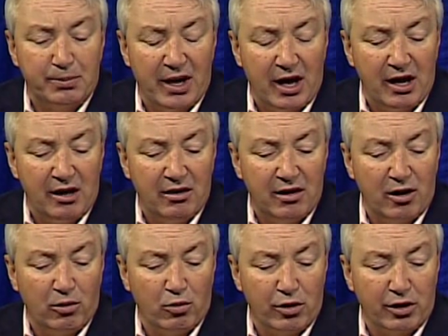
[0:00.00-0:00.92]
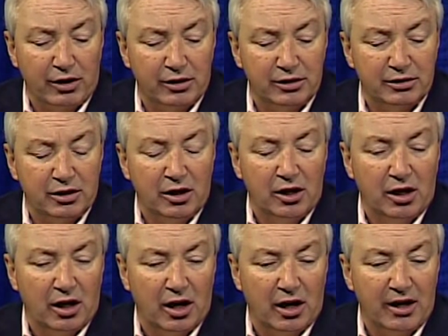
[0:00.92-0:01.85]
pay their workers
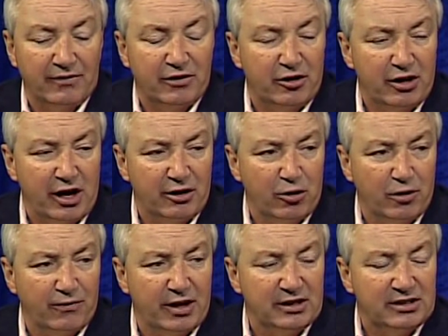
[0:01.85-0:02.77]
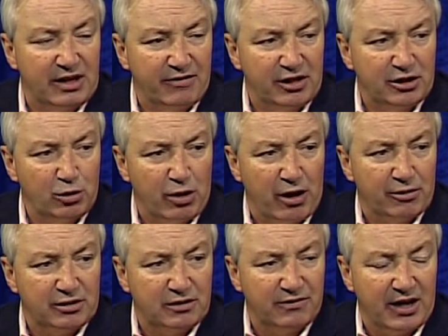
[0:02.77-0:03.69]
uh, if they're not notified 72
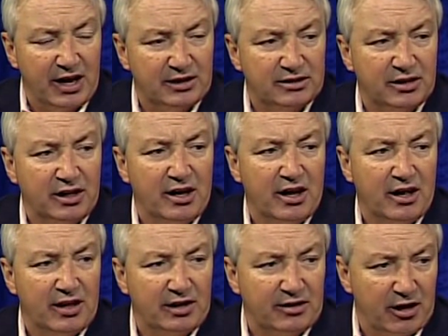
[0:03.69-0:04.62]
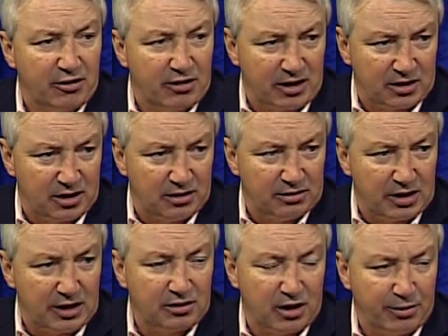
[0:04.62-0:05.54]
hours advance that they are not co
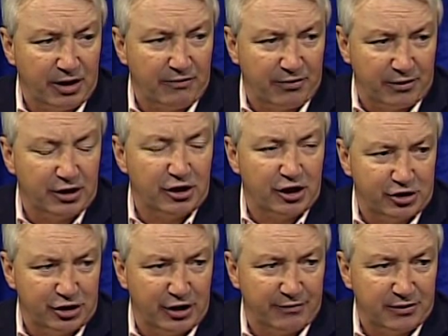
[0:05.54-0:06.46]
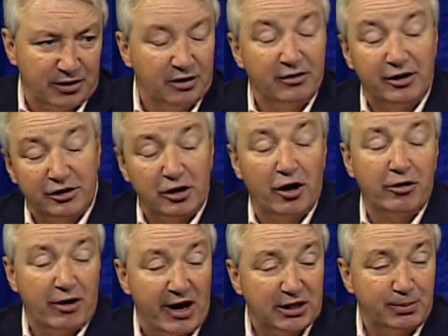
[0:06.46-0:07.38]
not coming in for the, a shift. There's other
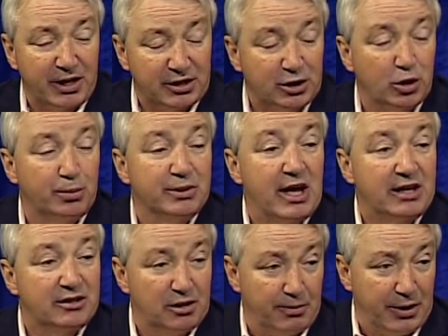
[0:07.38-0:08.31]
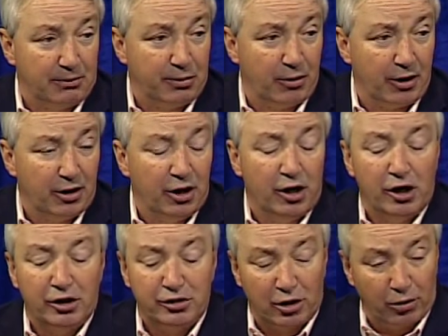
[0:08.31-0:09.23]
aspects too, but that's the big part.
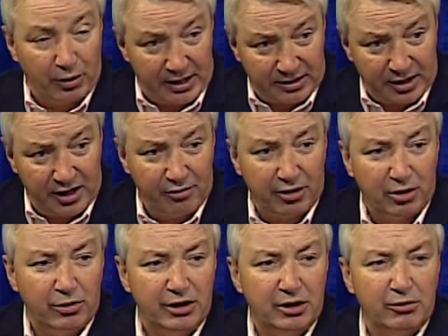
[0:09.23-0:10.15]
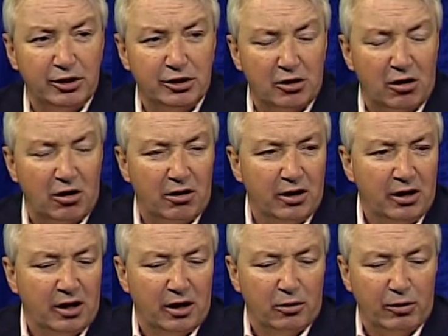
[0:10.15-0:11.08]
So at the hearing we, we saw,
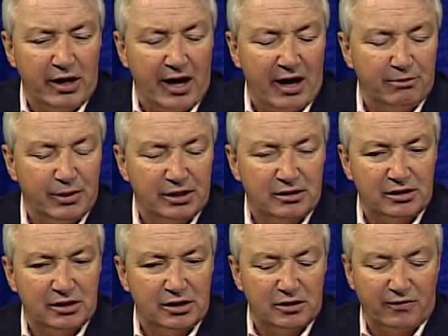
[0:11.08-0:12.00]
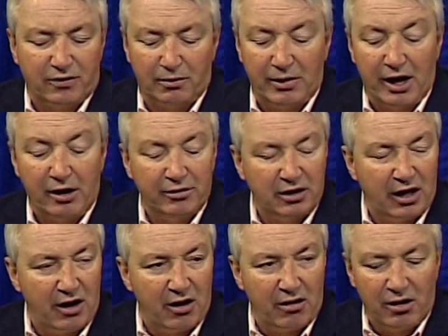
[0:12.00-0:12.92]
we had businesses from
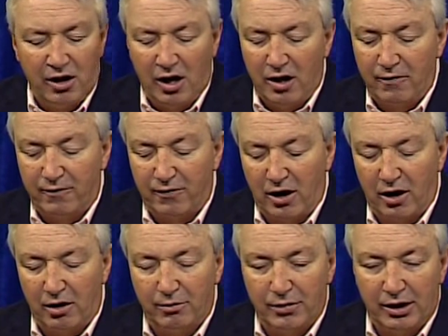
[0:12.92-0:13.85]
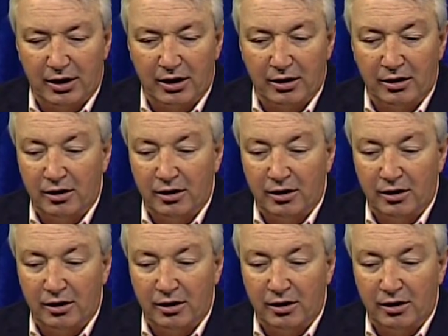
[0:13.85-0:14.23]
healthcare, from uh,